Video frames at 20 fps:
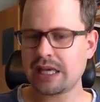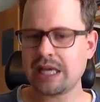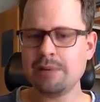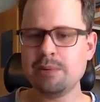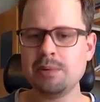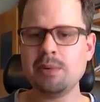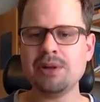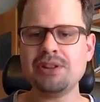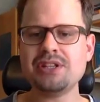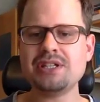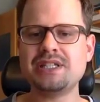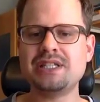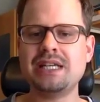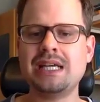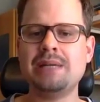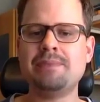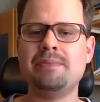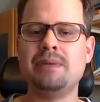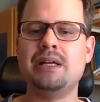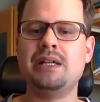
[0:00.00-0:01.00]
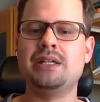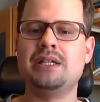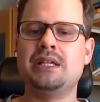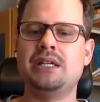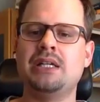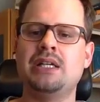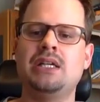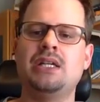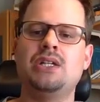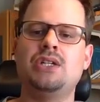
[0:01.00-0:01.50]
And we want the statement
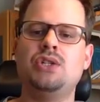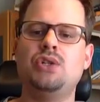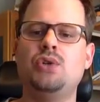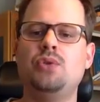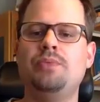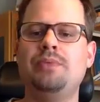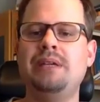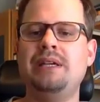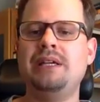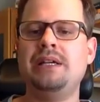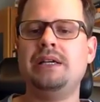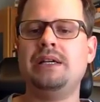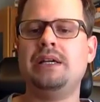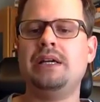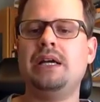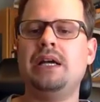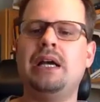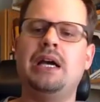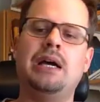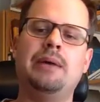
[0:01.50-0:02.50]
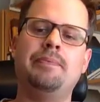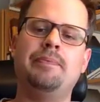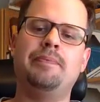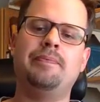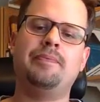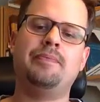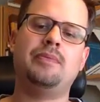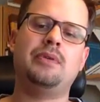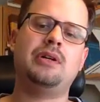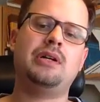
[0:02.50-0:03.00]
to be
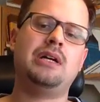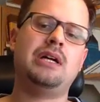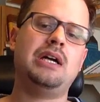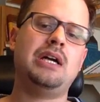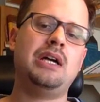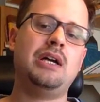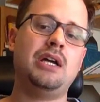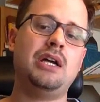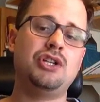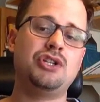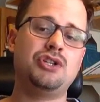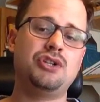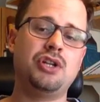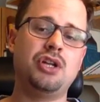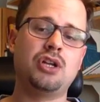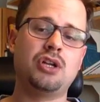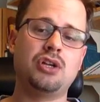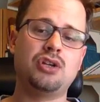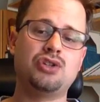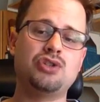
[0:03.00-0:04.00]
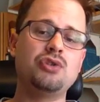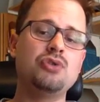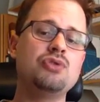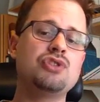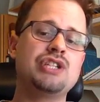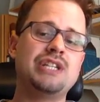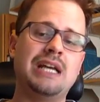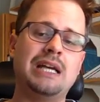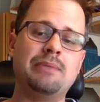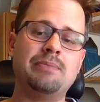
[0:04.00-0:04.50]
um, a, a, a true
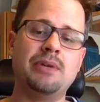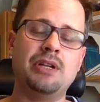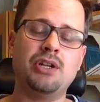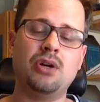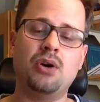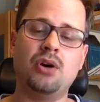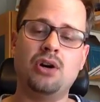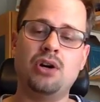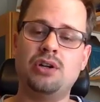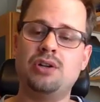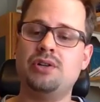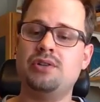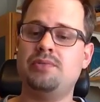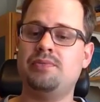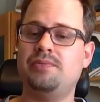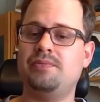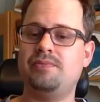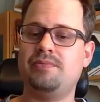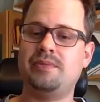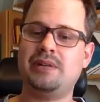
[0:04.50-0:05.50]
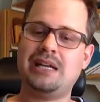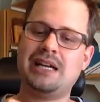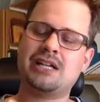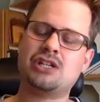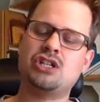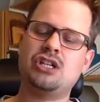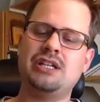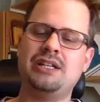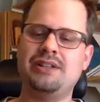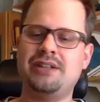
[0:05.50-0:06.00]
statement, or
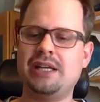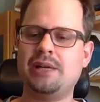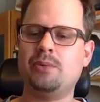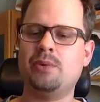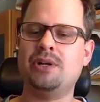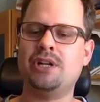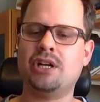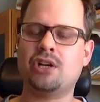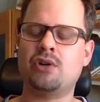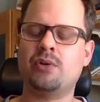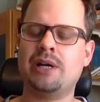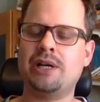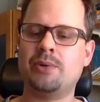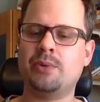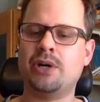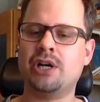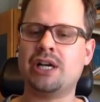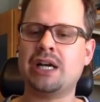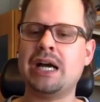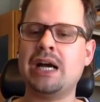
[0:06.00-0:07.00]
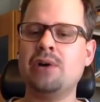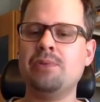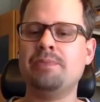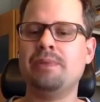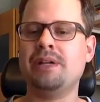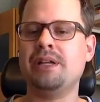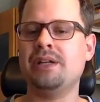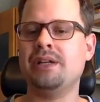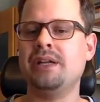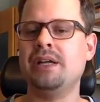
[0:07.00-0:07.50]
actually that will not quite work out,
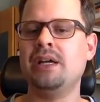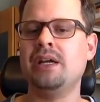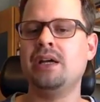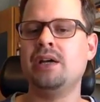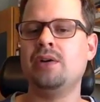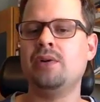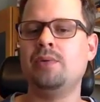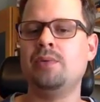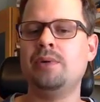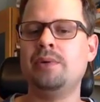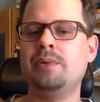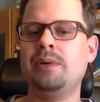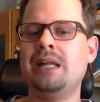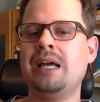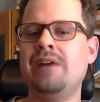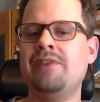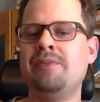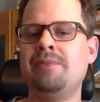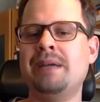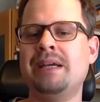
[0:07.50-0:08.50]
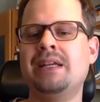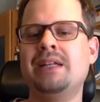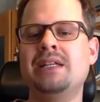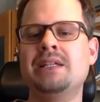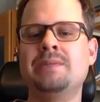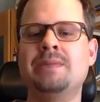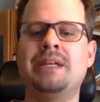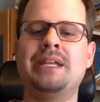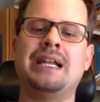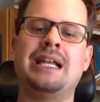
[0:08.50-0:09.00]
but it we will have a
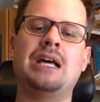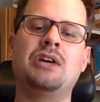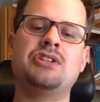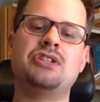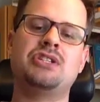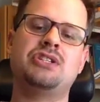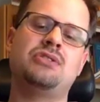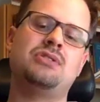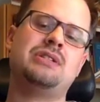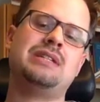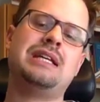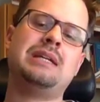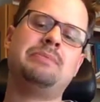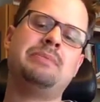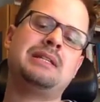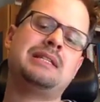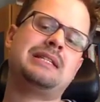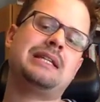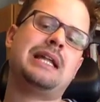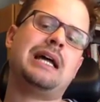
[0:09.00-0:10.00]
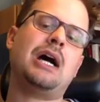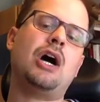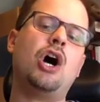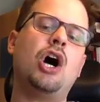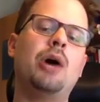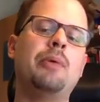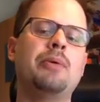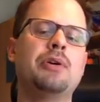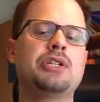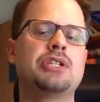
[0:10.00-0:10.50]
mechanism that allows us to statements that are
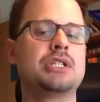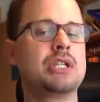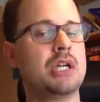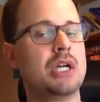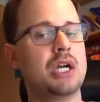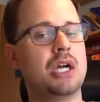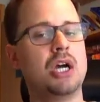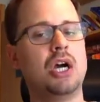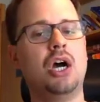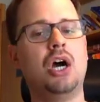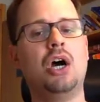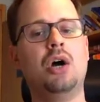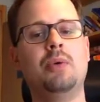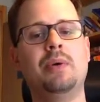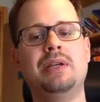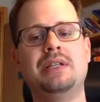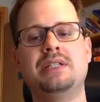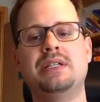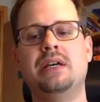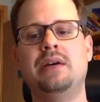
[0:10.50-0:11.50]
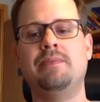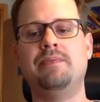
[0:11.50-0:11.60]
almost always